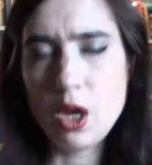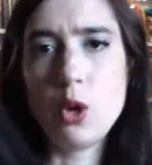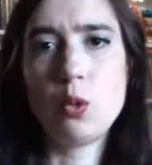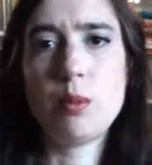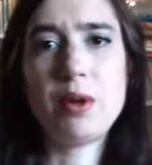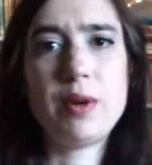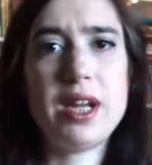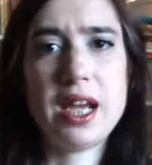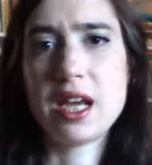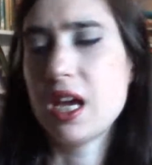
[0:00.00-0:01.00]
We'll be
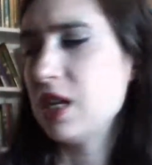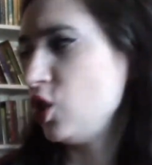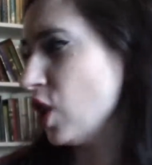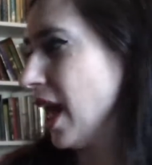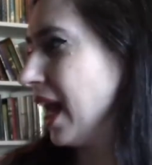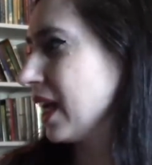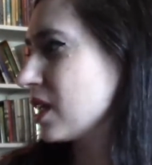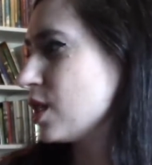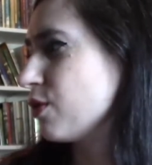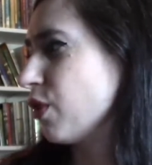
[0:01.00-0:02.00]
reading
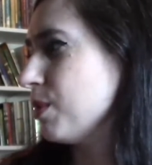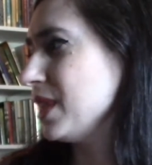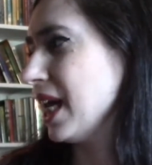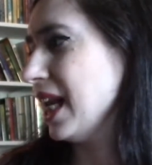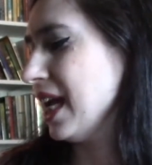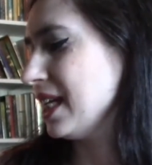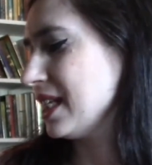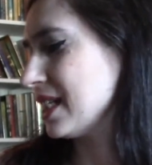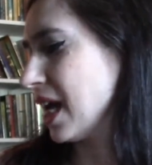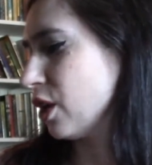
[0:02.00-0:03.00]
Genetics from DNA to
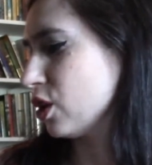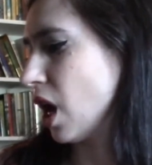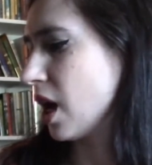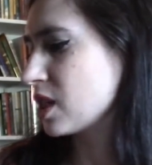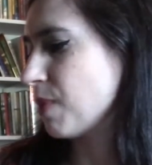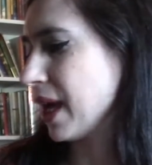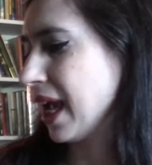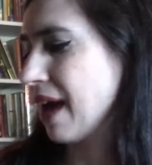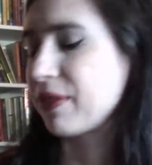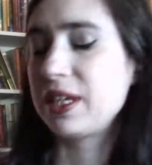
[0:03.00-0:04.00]
Designer Dogs by
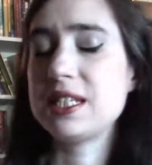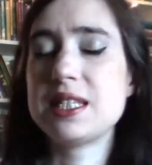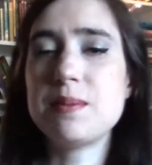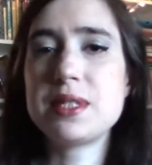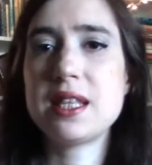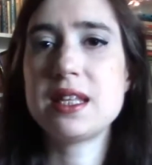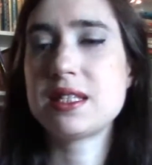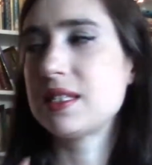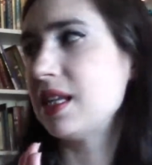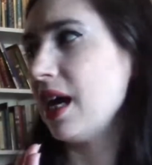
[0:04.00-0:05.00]
Kathleen Simpson. This
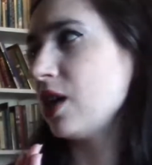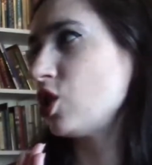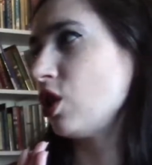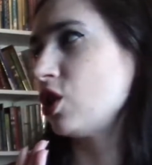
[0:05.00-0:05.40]
is a National